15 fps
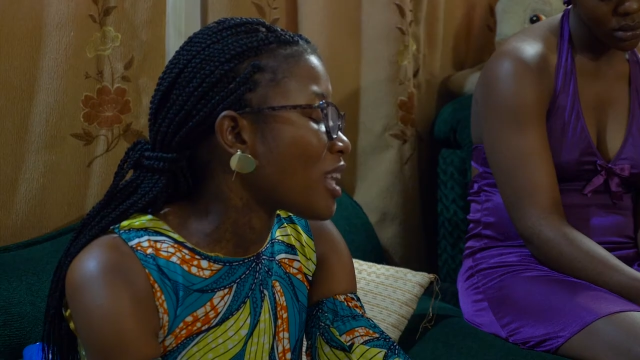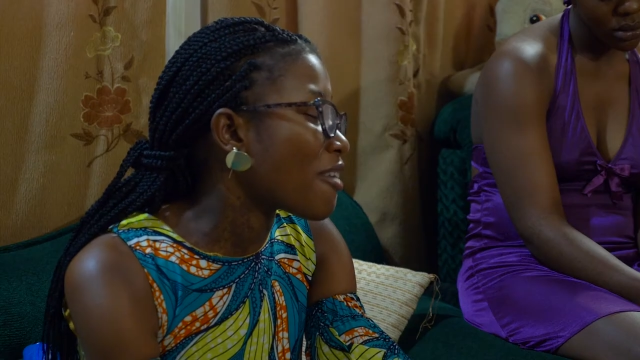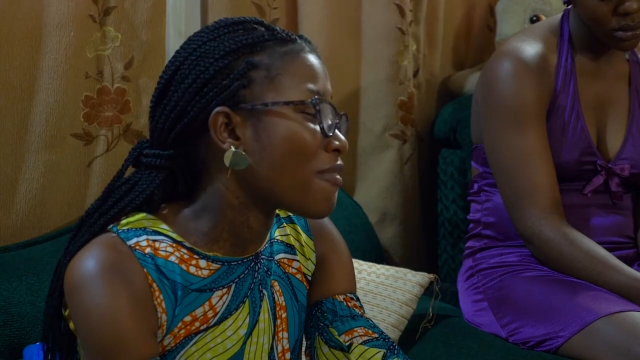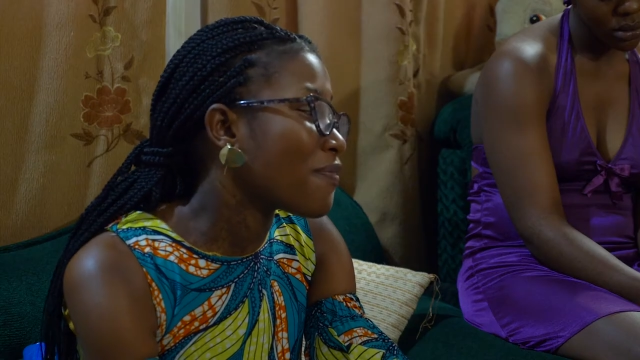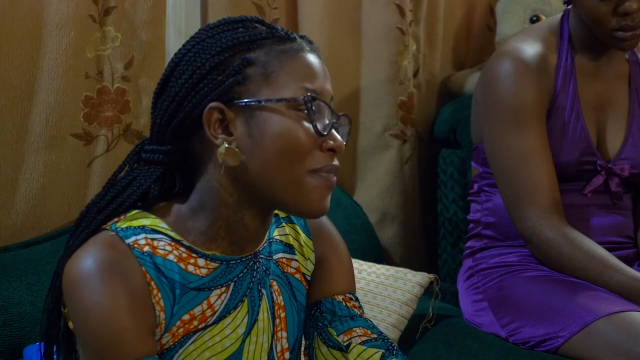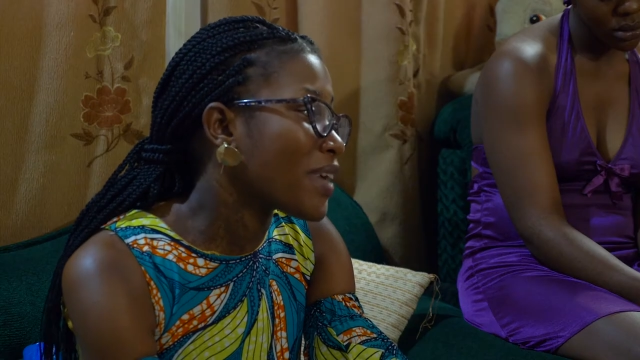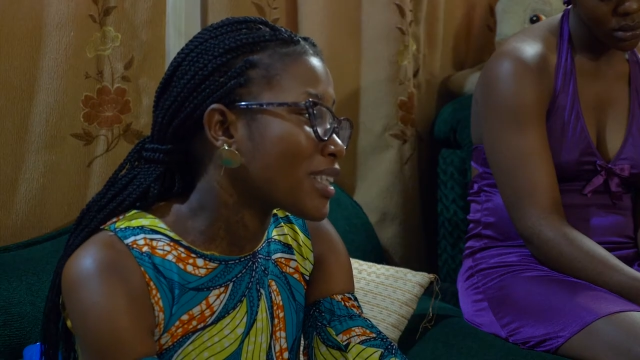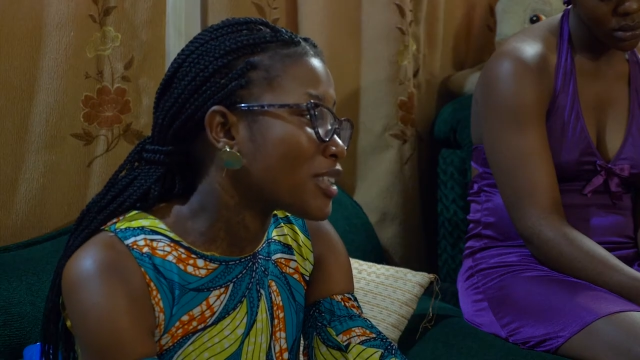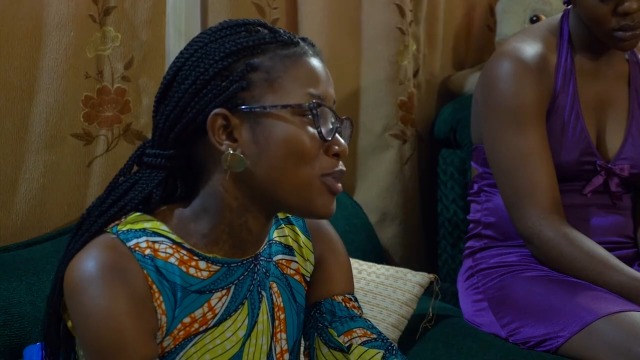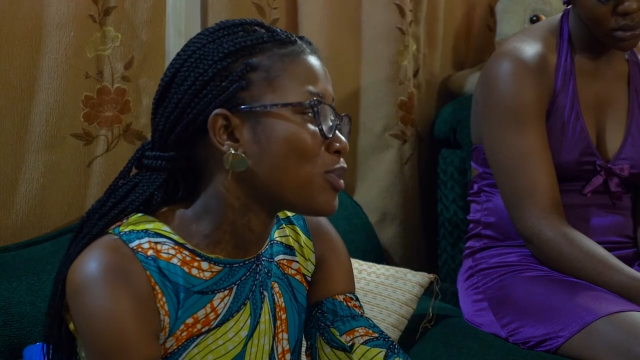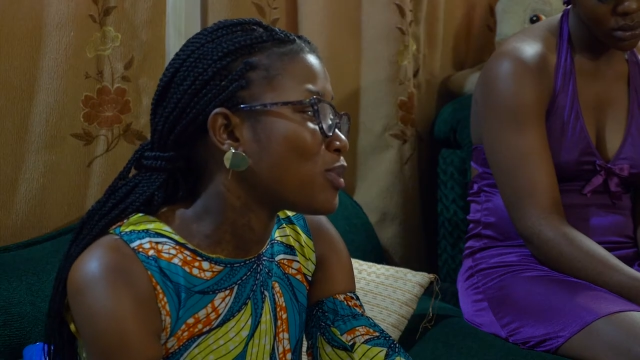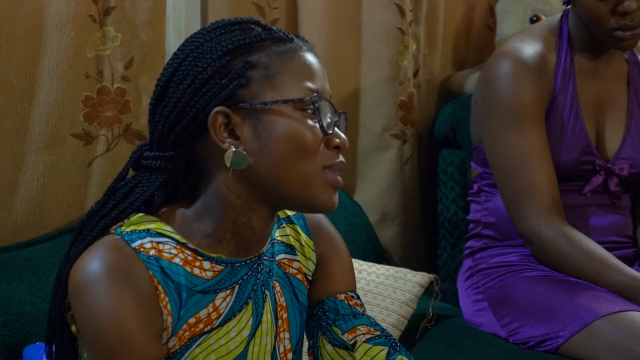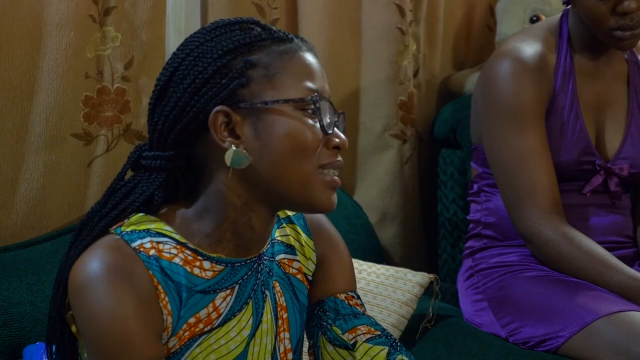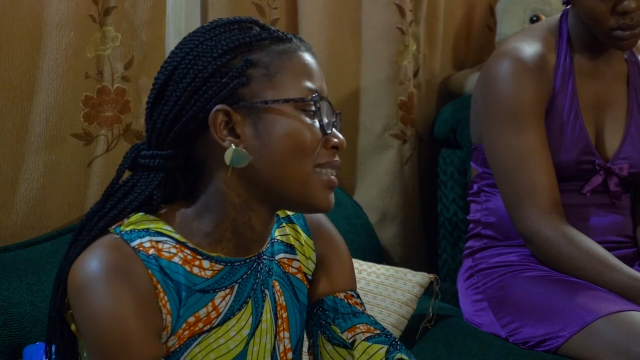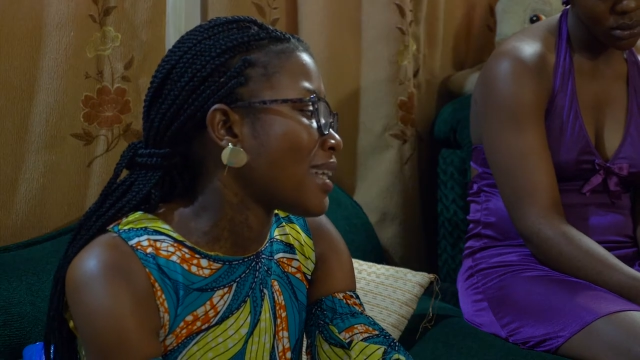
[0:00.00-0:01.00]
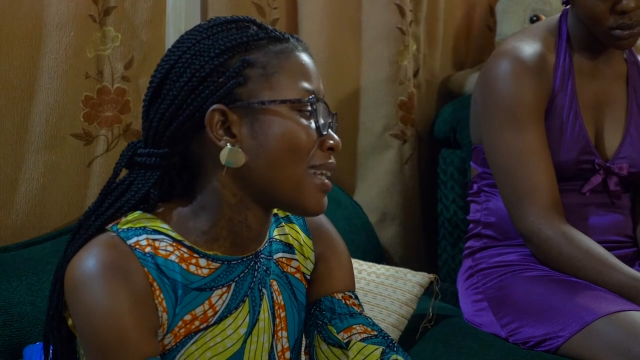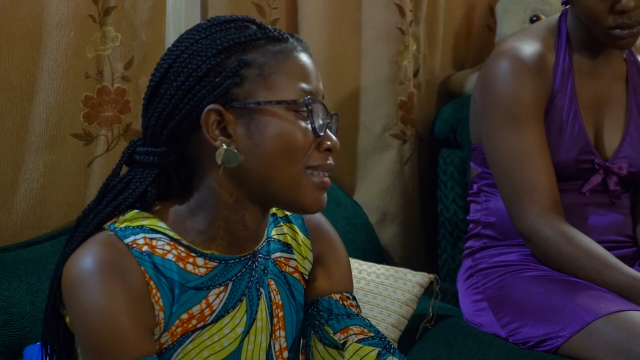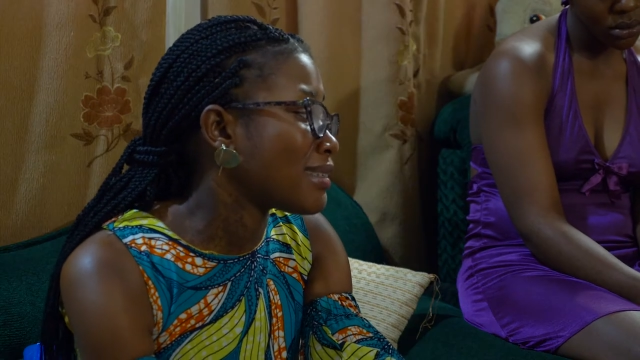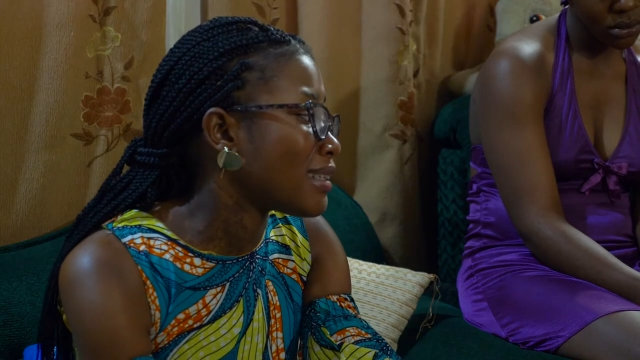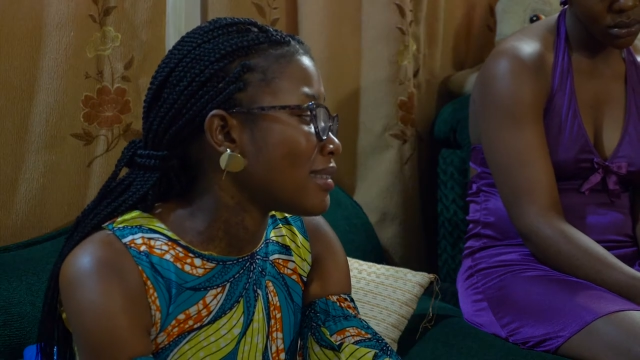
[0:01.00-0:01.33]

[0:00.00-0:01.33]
should affect you to this